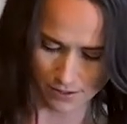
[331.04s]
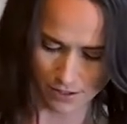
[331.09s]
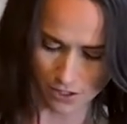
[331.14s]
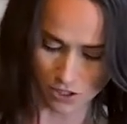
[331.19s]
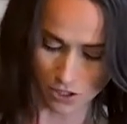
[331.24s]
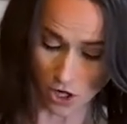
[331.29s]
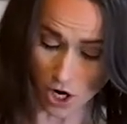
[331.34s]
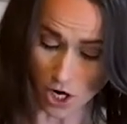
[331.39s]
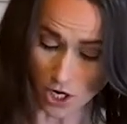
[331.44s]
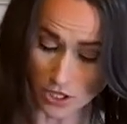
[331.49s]

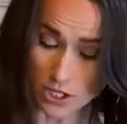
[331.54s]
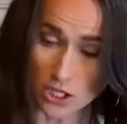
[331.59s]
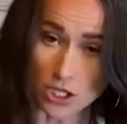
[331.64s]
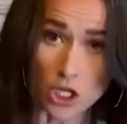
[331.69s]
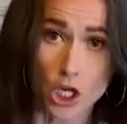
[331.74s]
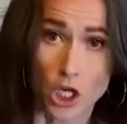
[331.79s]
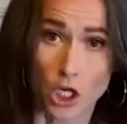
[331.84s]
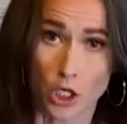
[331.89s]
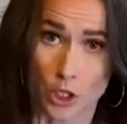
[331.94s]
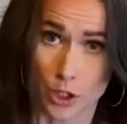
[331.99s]
Start
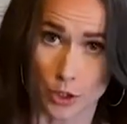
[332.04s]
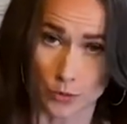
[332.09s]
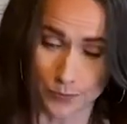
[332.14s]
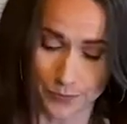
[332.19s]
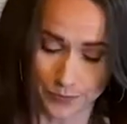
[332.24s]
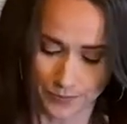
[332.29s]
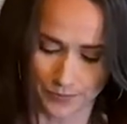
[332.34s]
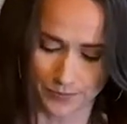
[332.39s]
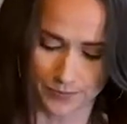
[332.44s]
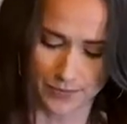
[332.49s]
slow,
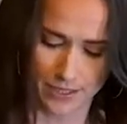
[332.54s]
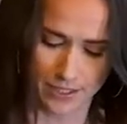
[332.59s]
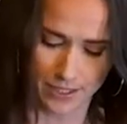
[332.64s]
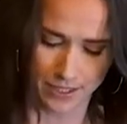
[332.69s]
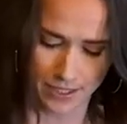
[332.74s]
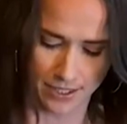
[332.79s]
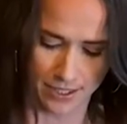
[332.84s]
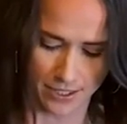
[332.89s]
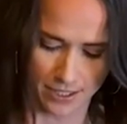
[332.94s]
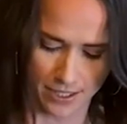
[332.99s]

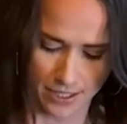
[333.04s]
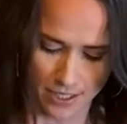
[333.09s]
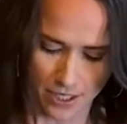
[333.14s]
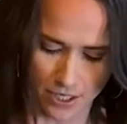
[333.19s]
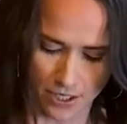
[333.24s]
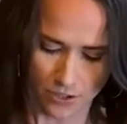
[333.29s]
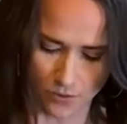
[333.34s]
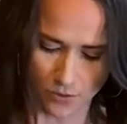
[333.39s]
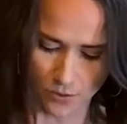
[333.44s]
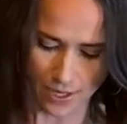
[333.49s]

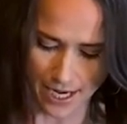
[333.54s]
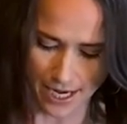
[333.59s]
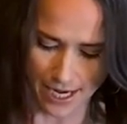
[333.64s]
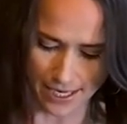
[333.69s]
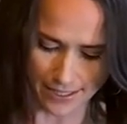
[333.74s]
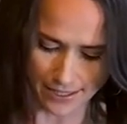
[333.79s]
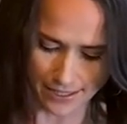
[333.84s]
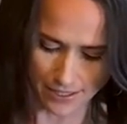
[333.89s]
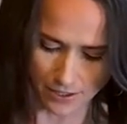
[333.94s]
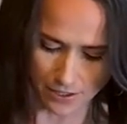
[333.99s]

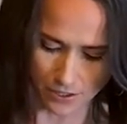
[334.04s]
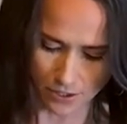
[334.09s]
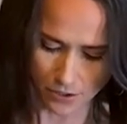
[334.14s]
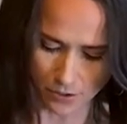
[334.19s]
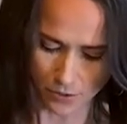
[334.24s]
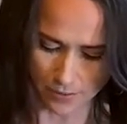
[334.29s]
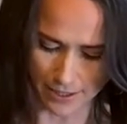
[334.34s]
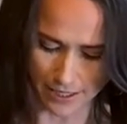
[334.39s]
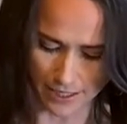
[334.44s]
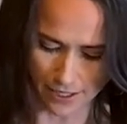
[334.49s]
otherwise
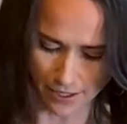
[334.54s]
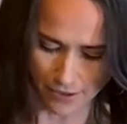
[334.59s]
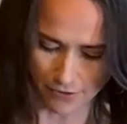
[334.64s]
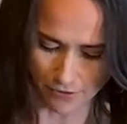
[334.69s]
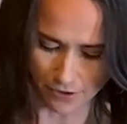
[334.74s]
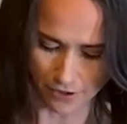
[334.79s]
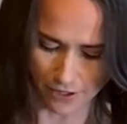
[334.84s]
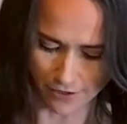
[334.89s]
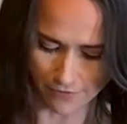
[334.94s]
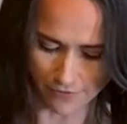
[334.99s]
you'll be
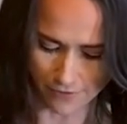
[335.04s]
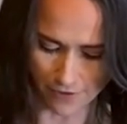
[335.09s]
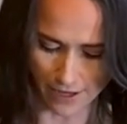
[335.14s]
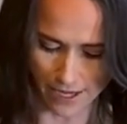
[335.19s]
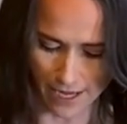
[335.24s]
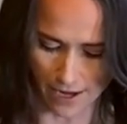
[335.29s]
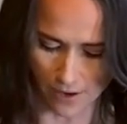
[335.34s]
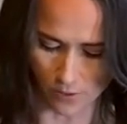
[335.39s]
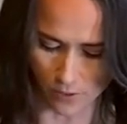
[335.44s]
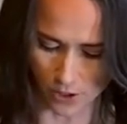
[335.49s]
covered in
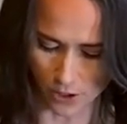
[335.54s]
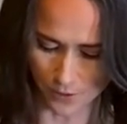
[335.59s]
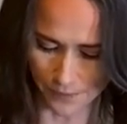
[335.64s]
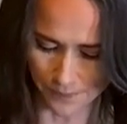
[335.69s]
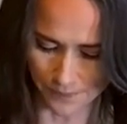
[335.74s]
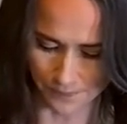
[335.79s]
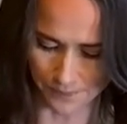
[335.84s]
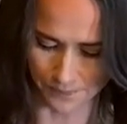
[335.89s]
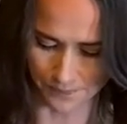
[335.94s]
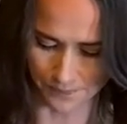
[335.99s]
flour.